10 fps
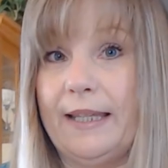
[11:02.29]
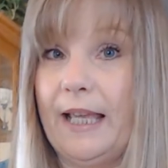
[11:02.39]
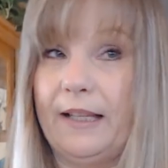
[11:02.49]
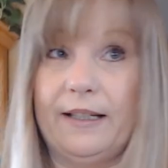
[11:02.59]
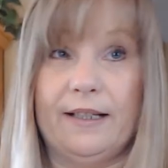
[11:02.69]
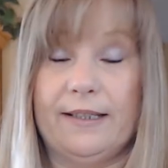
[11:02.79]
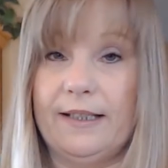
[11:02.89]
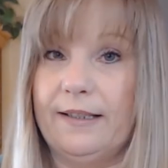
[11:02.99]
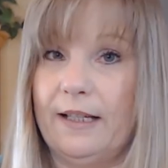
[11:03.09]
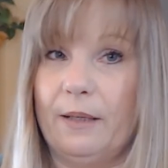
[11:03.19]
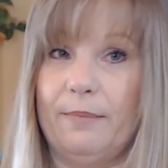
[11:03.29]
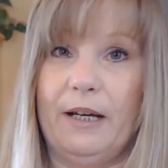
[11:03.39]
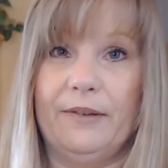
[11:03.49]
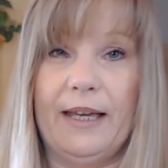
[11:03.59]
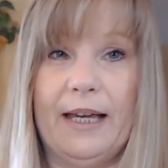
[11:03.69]
thing. Like I said, not
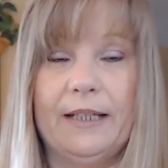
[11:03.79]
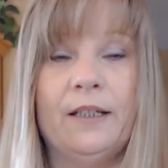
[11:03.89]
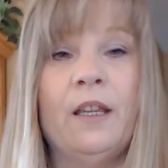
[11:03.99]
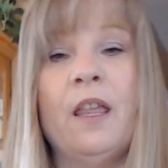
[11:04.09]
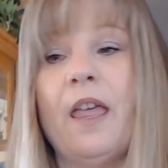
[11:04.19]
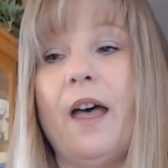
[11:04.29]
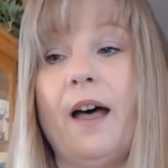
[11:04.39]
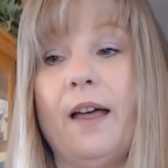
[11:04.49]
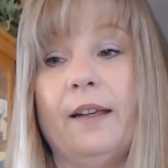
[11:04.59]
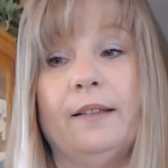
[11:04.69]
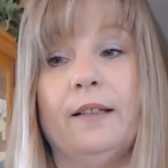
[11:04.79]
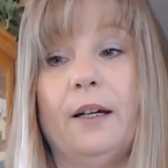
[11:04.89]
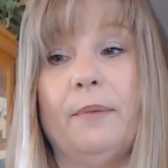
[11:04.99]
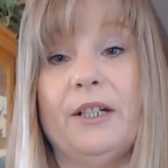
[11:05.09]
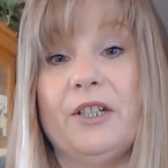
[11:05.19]
about that. And
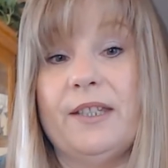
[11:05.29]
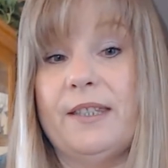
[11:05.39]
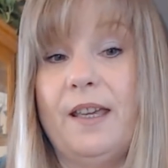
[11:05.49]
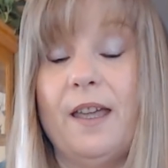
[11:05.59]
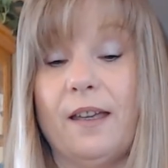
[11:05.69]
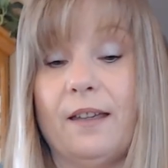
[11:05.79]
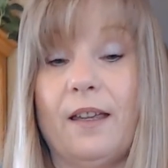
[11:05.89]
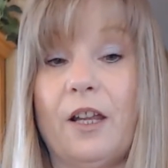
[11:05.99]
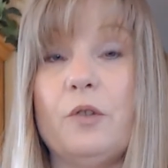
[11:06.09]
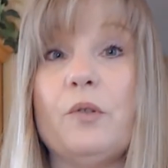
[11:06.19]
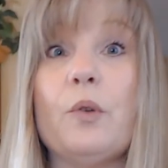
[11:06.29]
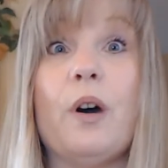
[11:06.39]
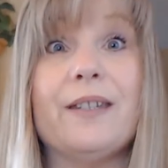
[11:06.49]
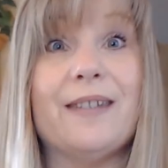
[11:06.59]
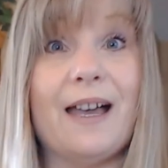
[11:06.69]
I just sing, and I use
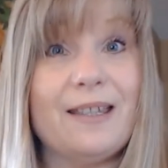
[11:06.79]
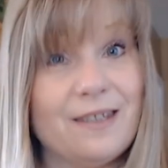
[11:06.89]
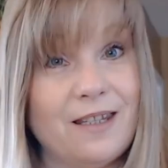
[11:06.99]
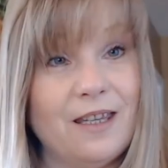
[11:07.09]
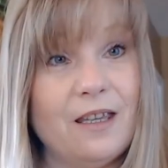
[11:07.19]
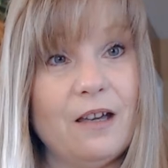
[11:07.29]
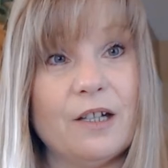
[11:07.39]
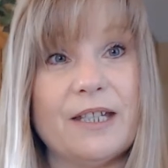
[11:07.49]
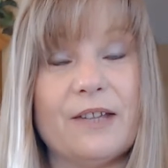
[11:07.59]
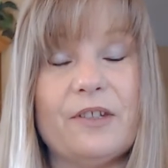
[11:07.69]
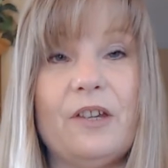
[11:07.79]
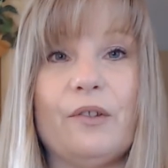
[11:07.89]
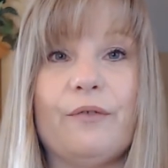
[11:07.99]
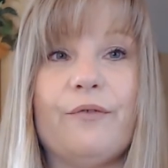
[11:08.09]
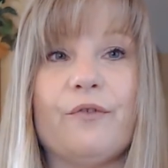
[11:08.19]
Audacity. Audacity is
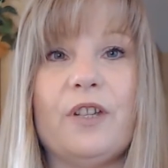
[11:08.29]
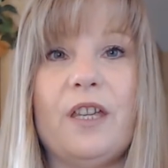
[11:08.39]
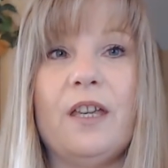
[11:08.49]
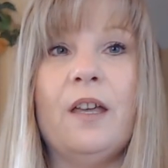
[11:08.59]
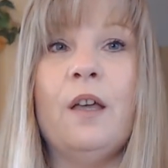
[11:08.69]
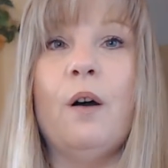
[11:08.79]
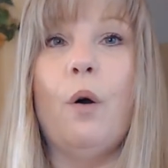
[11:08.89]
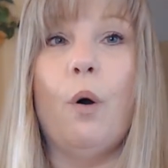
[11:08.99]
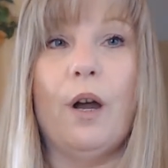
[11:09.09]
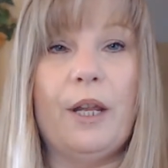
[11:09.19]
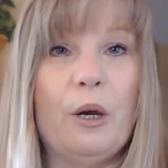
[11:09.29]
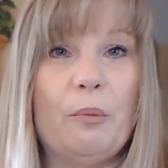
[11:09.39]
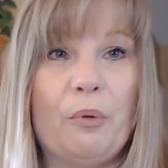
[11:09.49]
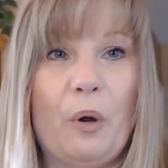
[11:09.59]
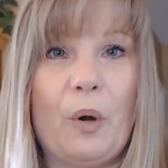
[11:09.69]
a free
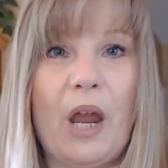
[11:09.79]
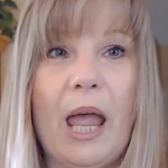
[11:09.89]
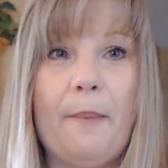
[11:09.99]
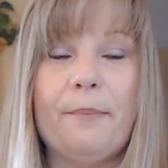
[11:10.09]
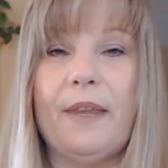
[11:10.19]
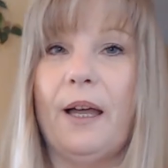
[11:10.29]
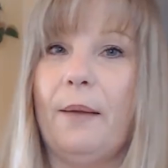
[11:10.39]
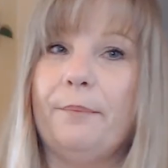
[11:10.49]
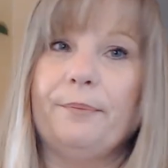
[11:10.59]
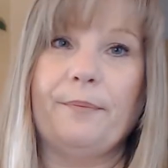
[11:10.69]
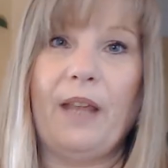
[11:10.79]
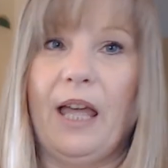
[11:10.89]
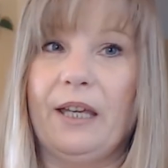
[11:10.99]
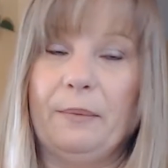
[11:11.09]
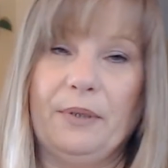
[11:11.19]
audio program.
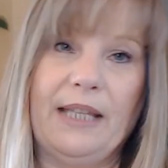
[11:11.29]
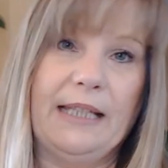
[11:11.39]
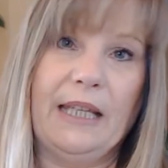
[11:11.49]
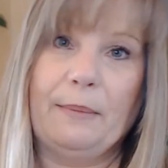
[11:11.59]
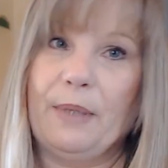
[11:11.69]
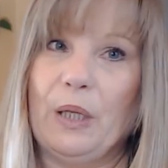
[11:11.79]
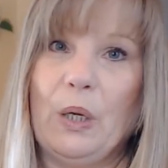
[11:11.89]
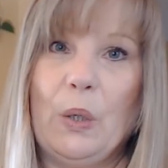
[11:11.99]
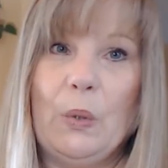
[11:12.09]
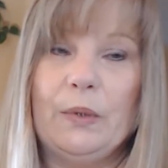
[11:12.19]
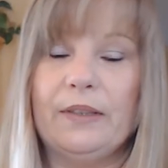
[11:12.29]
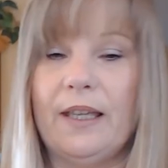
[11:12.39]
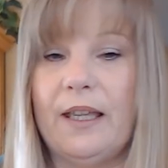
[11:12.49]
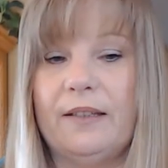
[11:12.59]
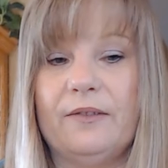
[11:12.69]
I could put that link below,
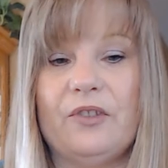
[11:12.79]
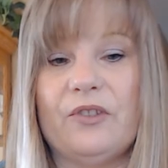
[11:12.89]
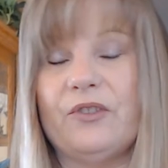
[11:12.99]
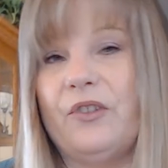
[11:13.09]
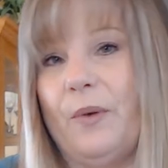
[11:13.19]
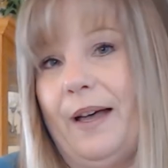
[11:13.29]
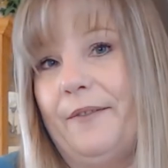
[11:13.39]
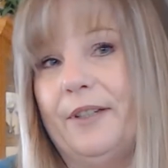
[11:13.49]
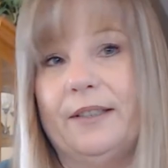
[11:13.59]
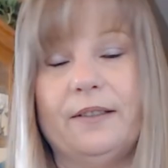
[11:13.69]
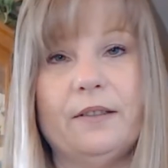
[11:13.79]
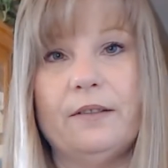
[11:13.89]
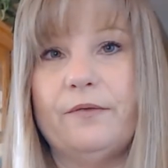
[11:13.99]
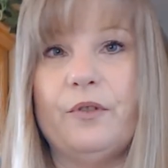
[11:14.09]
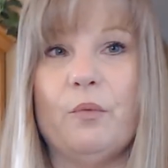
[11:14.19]
and just so you have it,
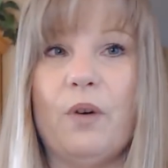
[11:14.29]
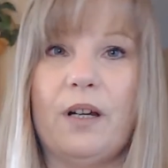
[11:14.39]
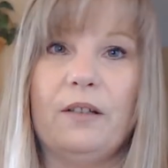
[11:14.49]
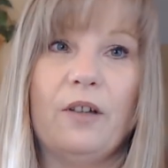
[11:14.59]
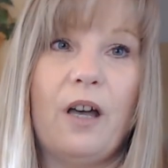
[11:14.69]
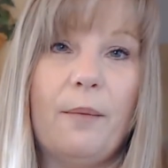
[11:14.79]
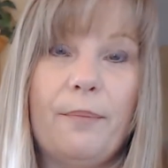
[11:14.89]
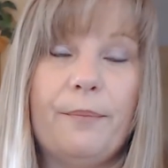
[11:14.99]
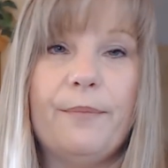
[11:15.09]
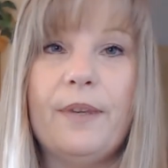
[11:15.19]
if you want to look up,